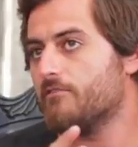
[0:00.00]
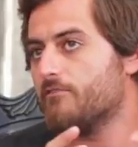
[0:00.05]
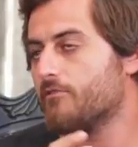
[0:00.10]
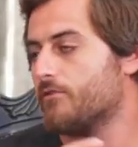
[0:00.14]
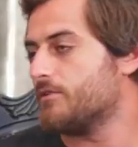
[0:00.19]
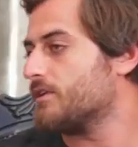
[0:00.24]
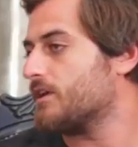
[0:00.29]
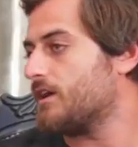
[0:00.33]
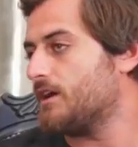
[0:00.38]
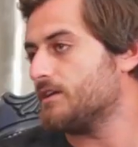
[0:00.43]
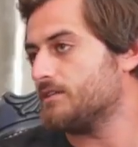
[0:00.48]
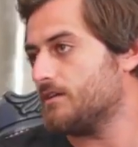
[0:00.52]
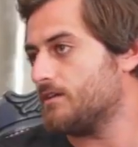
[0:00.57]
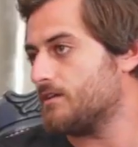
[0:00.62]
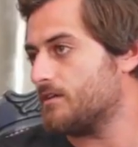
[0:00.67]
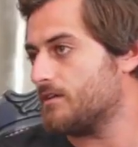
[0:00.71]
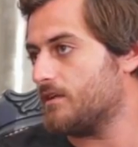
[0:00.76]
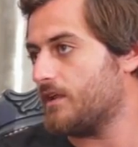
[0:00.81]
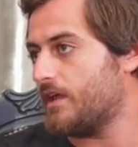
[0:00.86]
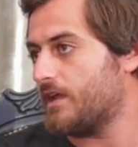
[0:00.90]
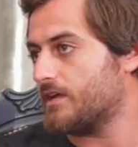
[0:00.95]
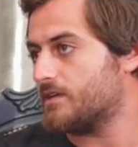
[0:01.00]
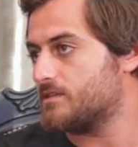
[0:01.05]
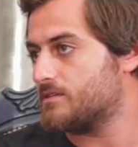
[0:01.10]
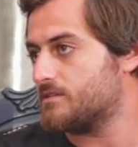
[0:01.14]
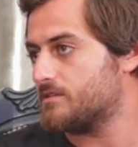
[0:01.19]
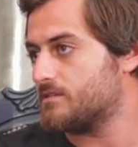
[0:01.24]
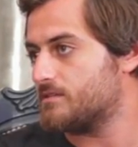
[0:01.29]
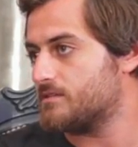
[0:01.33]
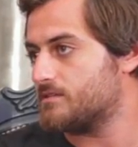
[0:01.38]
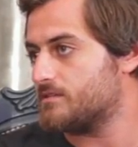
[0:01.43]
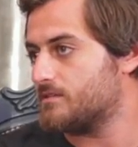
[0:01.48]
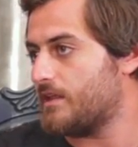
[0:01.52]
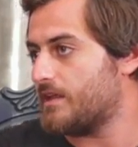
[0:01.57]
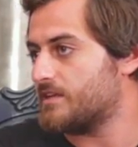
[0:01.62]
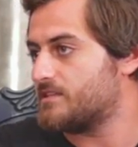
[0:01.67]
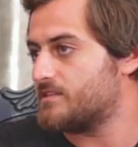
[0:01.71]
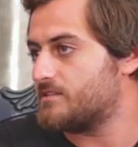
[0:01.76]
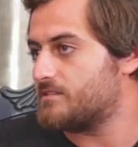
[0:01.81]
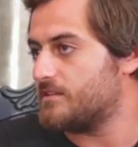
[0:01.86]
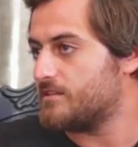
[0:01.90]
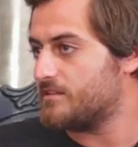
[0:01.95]
everyone in Qatar
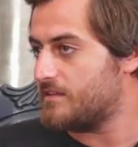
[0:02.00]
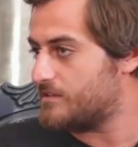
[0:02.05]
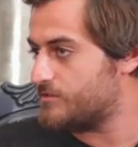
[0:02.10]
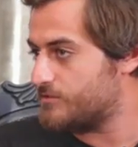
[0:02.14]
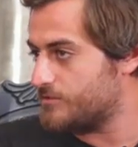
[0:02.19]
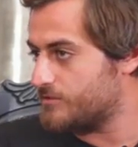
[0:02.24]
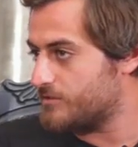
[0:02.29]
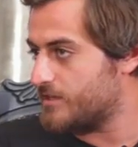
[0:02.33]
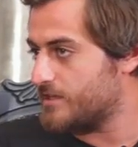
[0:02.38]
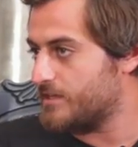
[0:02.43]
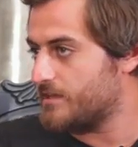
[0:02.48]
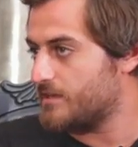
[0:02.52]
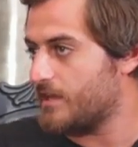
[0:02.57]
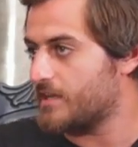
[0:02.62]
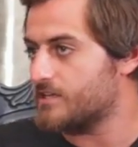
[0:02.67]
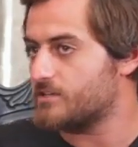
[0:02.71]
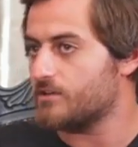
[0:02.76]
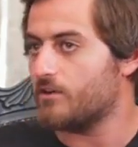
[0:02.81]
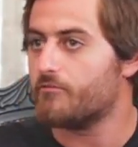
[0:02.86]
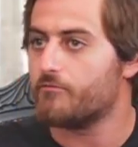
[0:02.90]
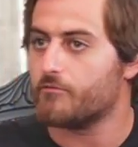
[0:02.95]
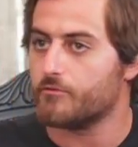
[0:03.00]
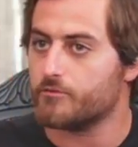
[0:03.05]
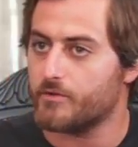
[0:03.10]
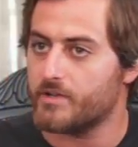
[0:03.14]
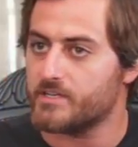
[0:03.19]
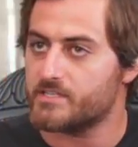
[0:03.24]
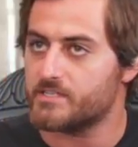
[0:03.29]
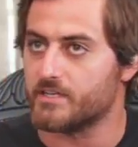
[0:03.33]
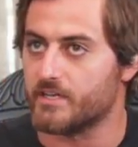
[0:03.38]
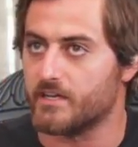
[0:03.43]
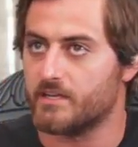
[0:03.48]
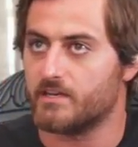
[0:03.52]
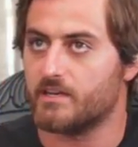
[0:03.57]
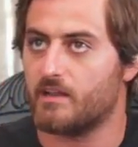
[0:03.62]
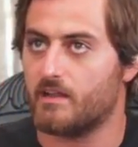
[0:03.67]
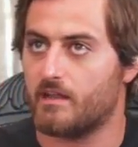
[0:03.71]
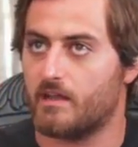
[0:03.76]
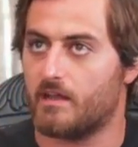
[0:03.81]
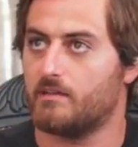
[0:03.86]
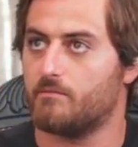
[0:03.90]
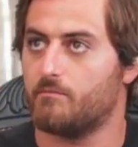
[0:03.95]
likes the desert and likes off-road racing,
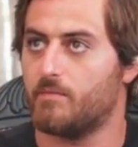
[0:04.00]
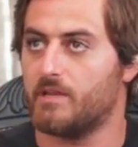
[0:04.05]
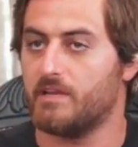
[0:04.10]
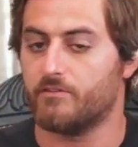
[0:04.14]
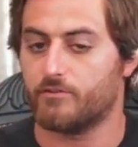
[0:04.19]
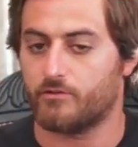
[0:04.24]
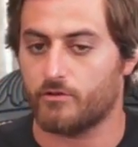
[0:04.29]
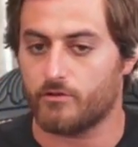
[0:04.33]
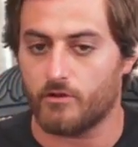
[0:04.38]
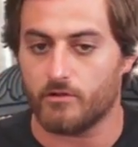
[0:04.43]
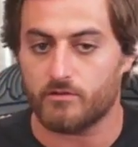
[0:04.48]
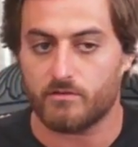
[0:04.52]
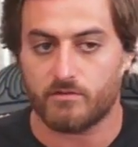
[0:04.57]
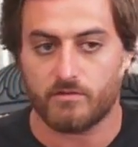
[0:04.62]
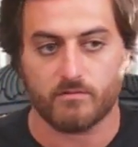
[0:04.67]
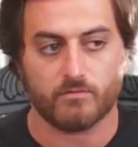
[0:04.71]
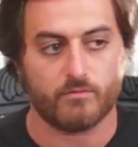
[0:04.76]
and believe it or not,